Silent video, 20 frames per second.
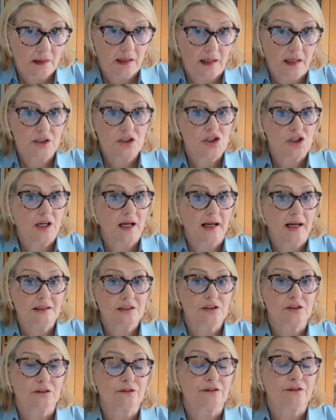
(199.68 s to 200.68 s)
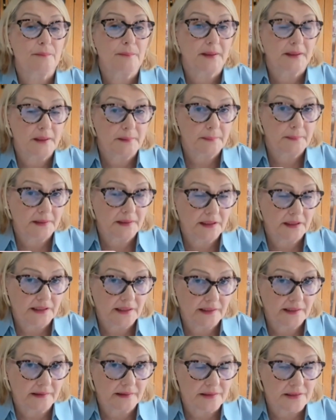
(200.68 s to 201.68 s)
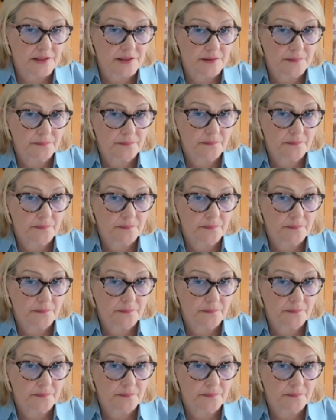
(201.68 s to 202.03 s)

and she had done for many years.